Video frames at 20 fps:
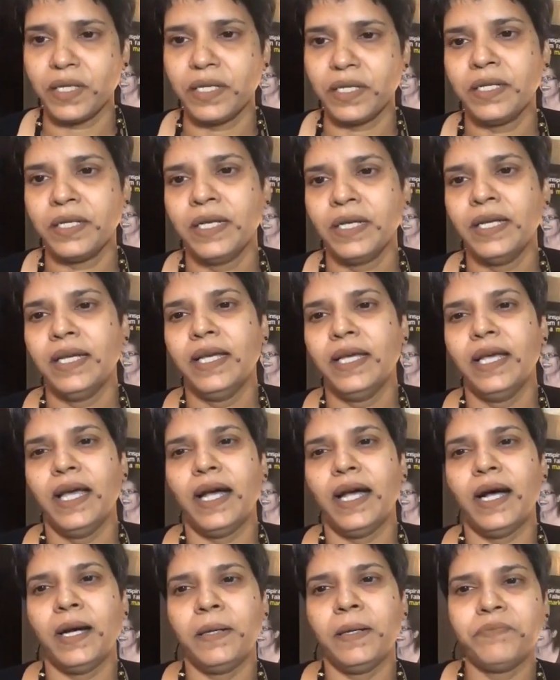
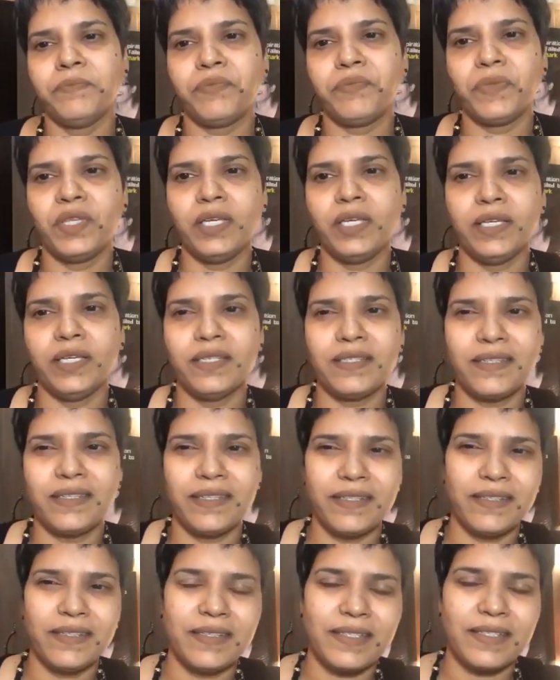well. The
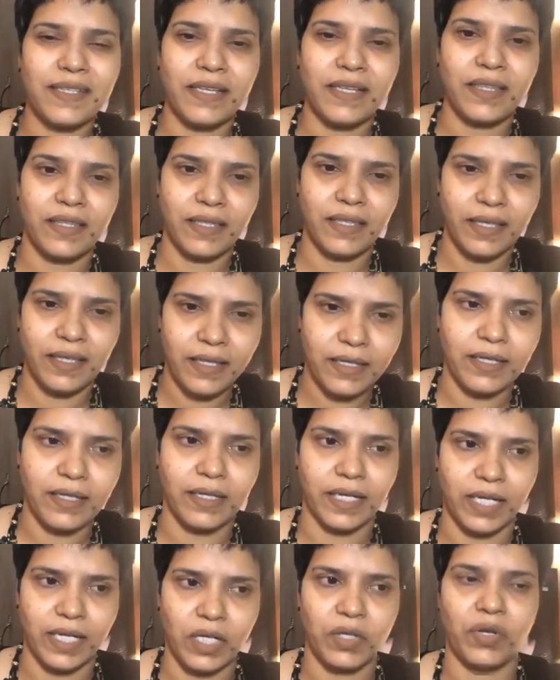interiors are thick,
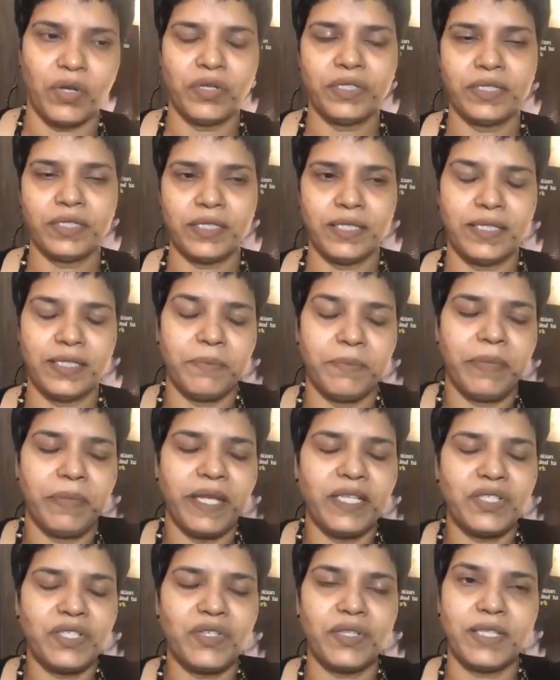hit long. It
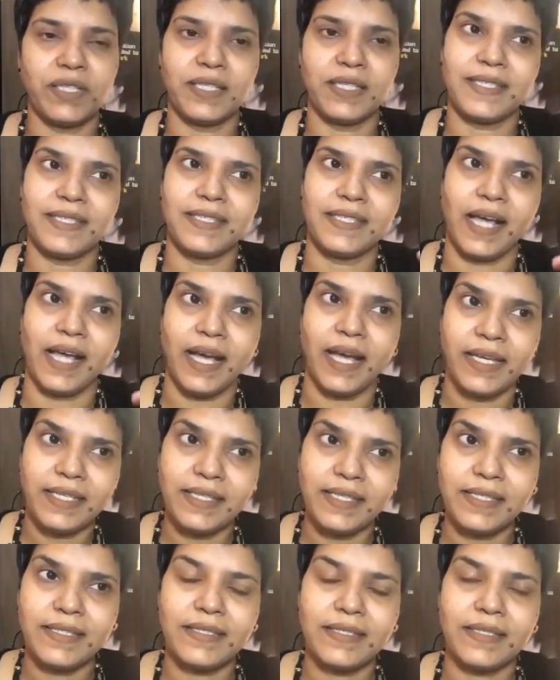depends on the
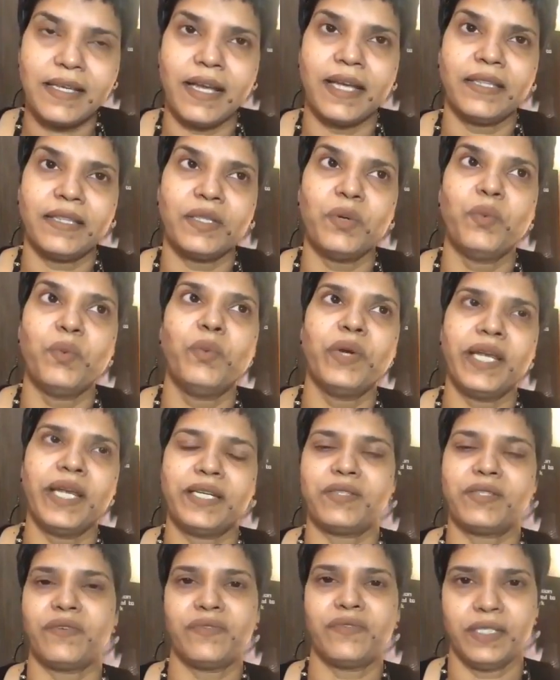size and the
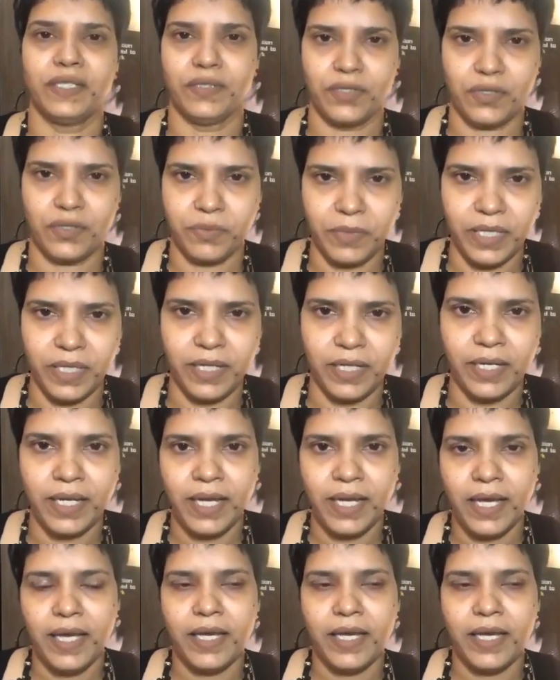weight of the instrument.